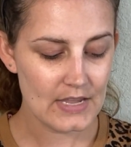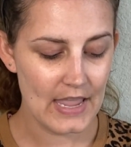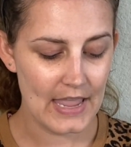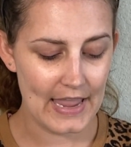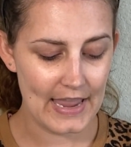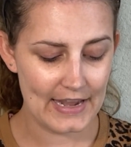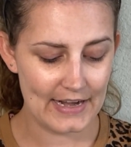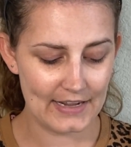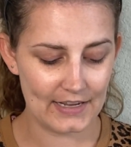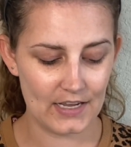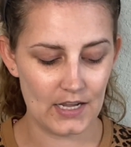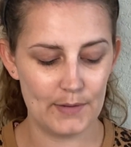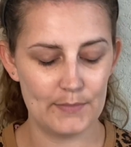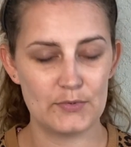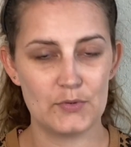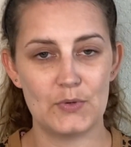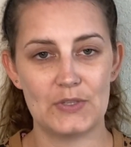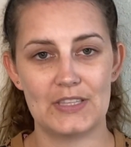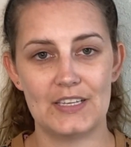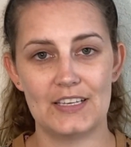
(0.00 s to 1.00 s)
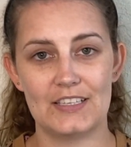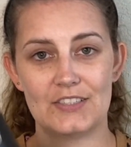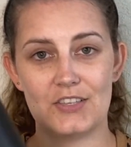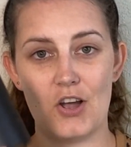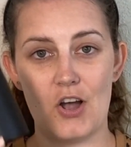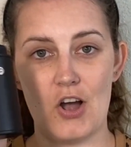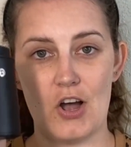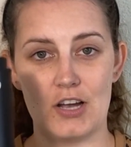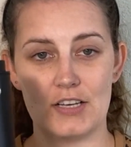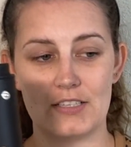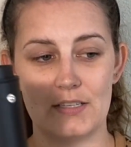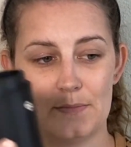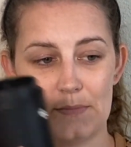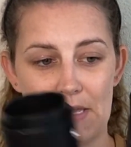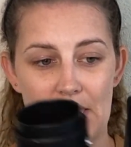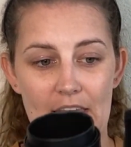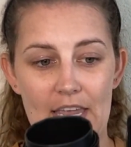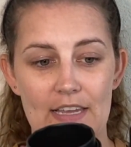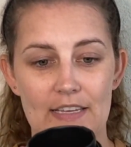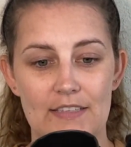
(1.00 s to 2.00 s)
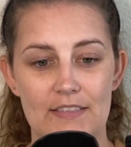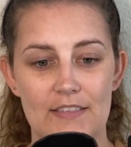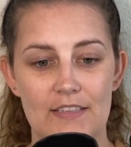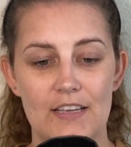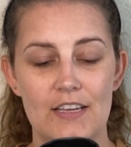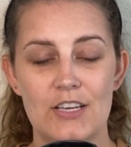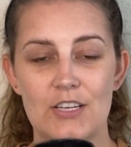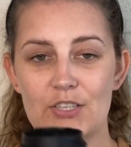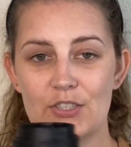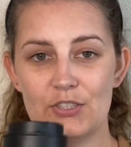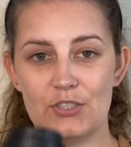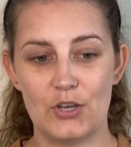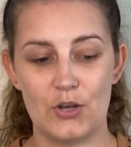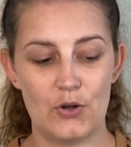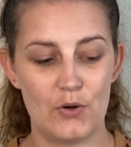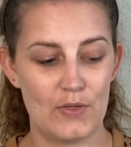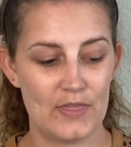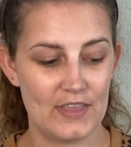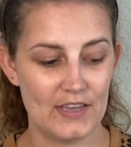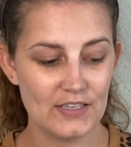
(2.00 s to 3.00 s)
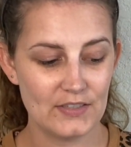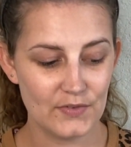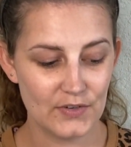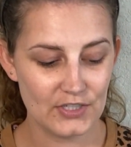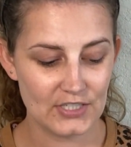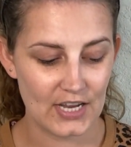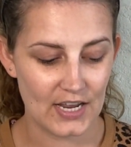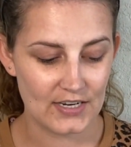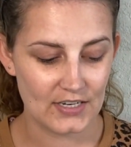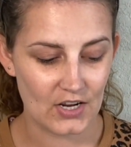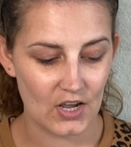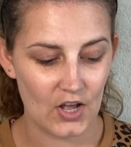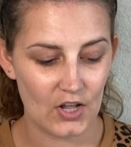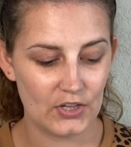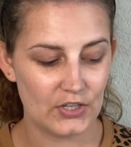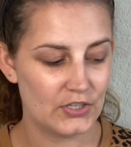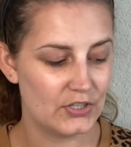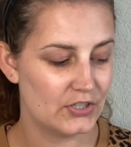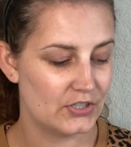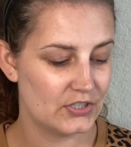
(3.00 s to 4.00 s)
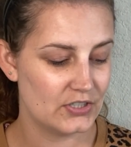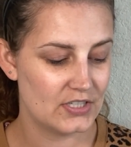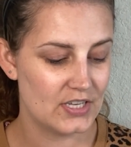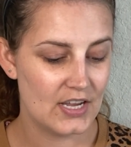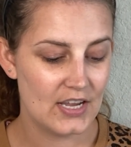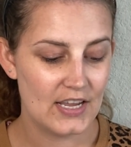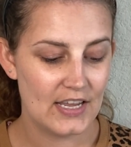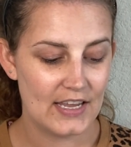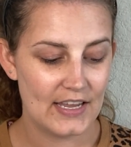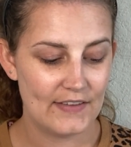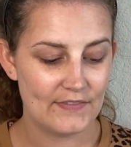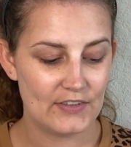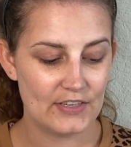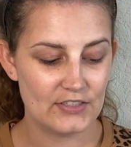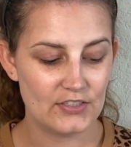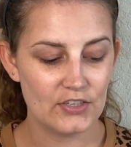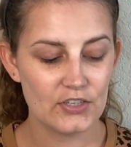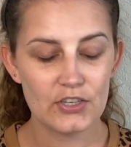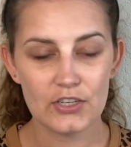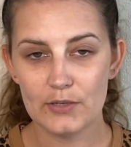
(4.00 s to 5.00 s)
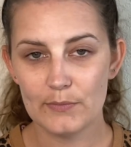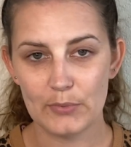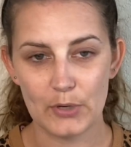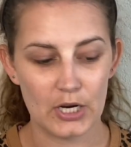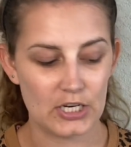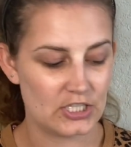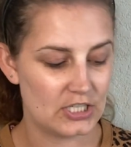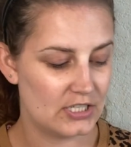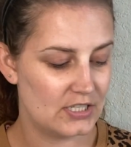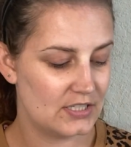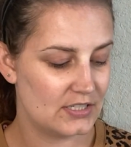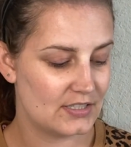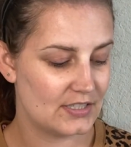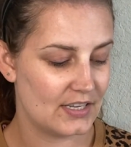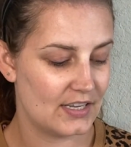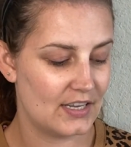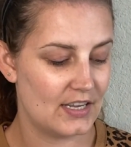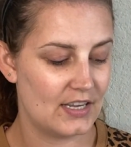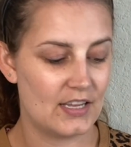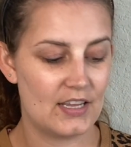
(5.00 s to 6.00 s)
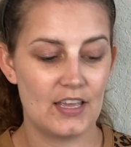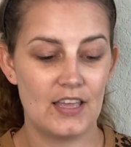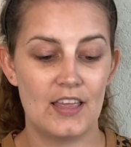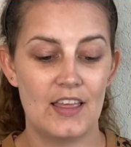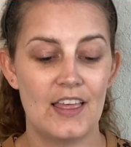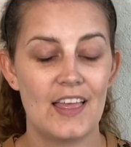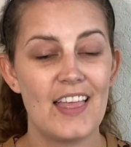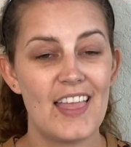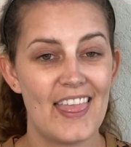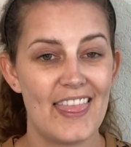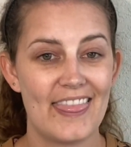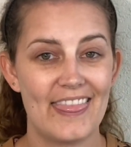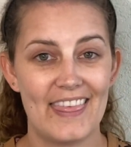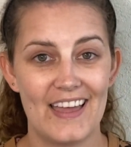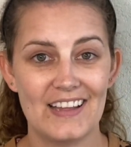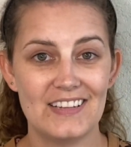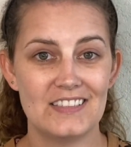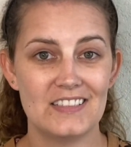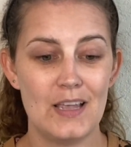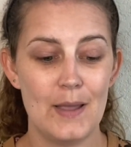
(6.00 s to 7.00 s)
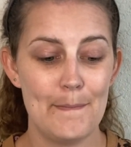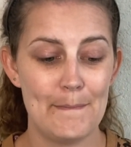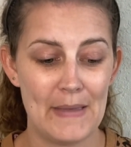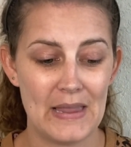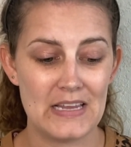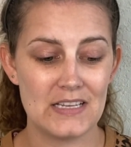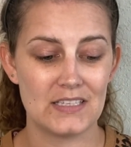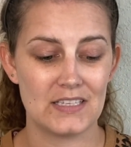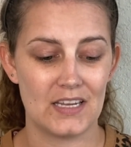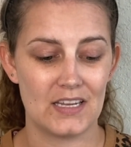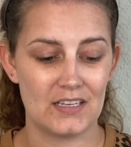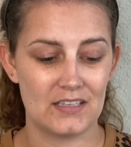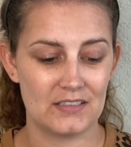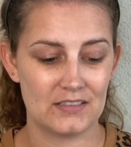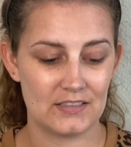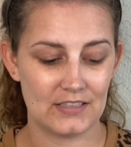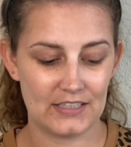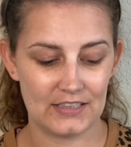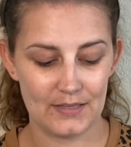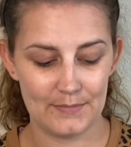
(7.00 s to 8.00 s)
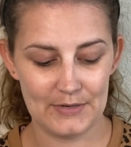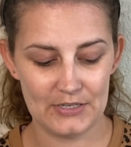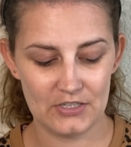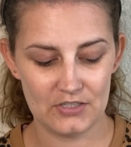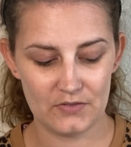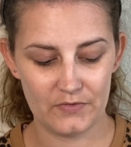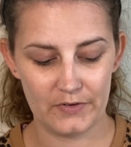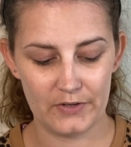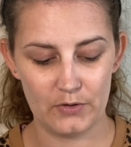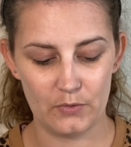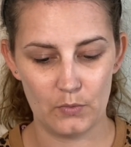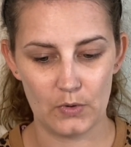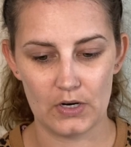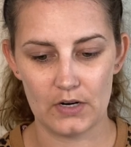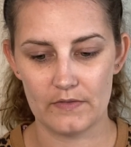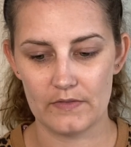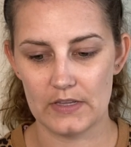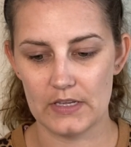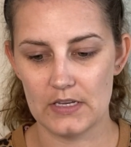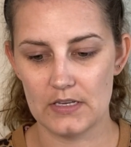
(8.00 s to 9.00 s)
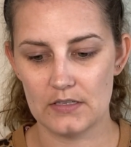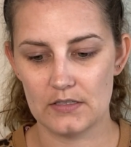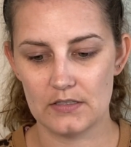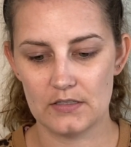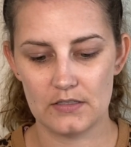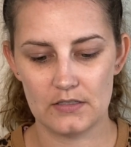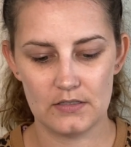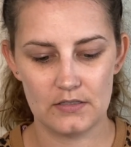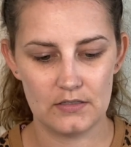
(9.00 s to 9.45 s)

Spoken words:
and it comes with this awesome case. So this for $10, if these are good brushes, like that's amazing. Like let me just feel one of these.